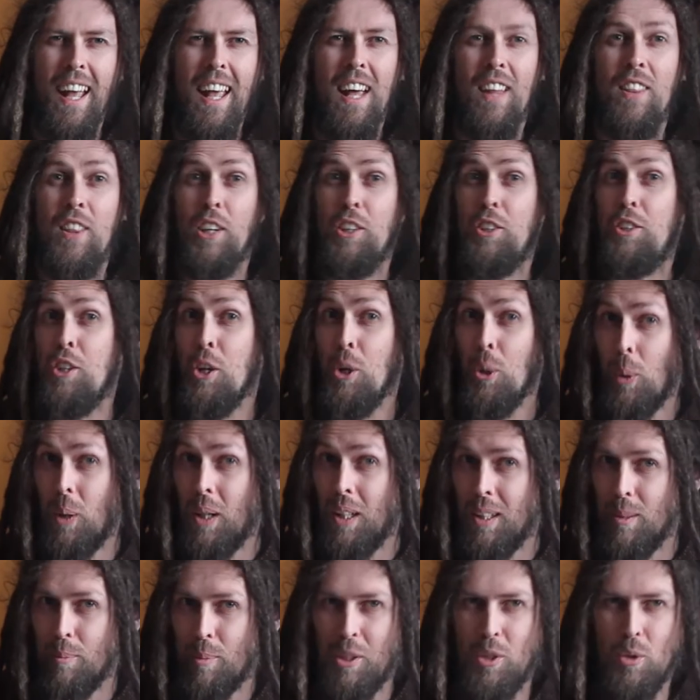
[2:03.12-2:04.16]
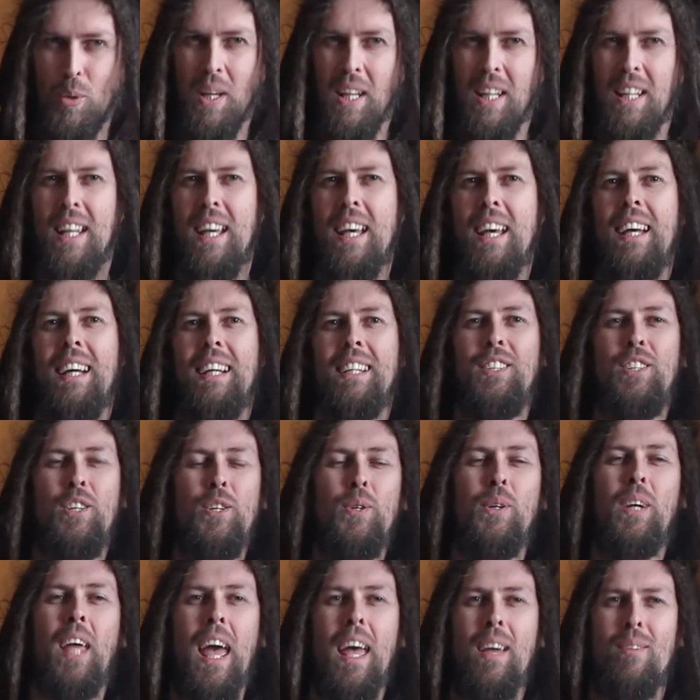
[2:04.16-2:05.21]
The duel between two
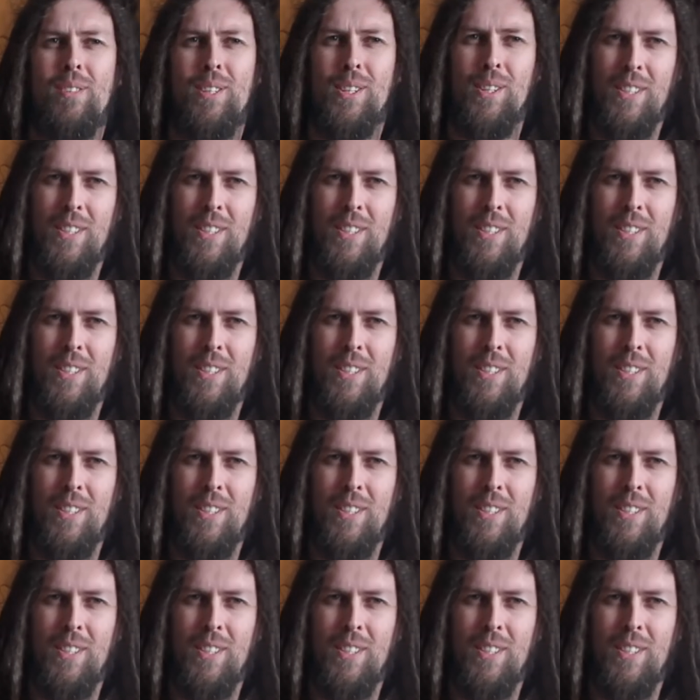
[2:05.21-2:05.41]
games